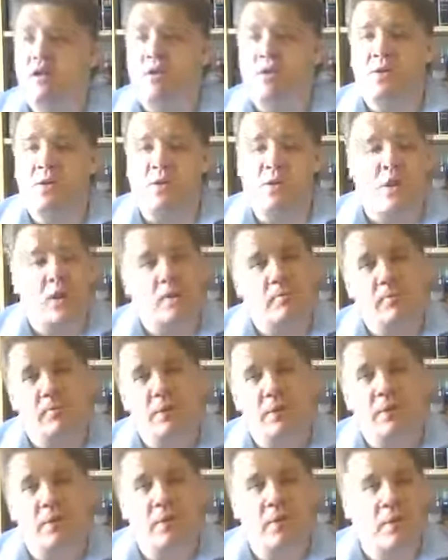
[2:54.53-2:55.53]
You can Skype
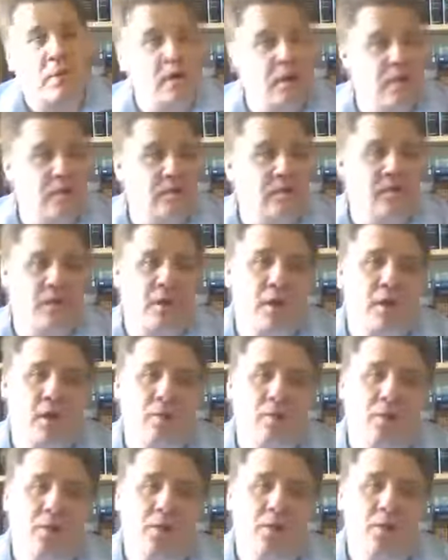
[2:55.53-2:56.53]
me on there,
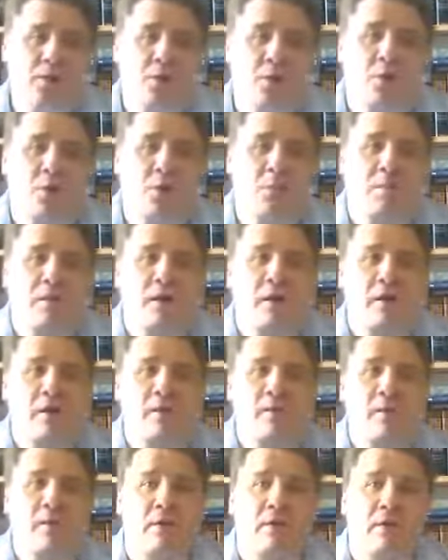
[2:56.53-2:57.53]
AronRa, and we can talk
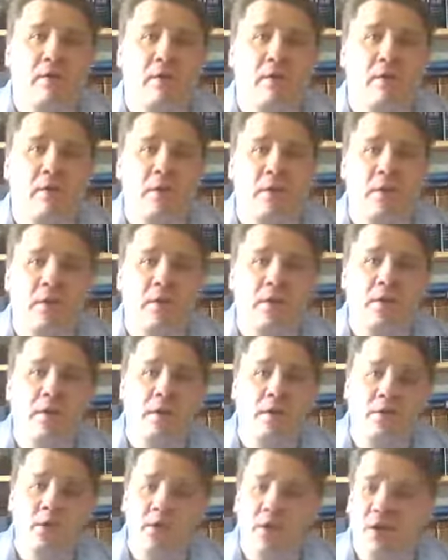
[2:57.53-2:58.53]
about
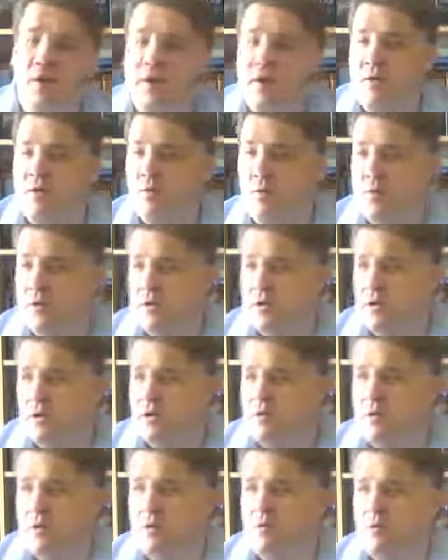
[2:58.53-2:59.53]
and with an
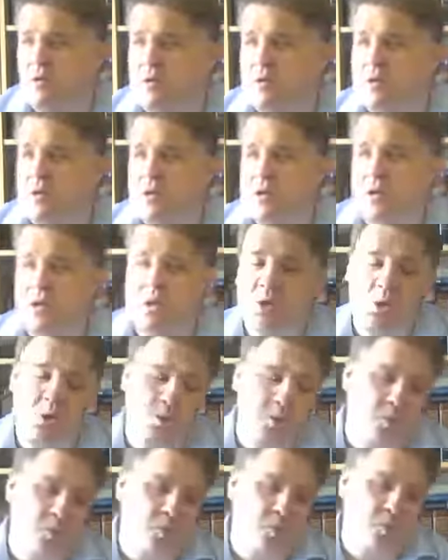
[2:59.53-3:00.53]
agreement
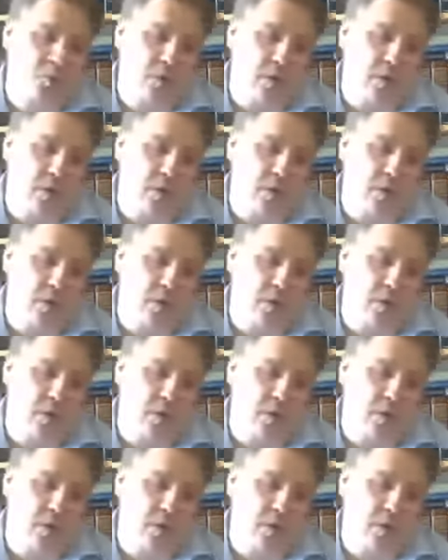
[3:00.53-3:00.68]
to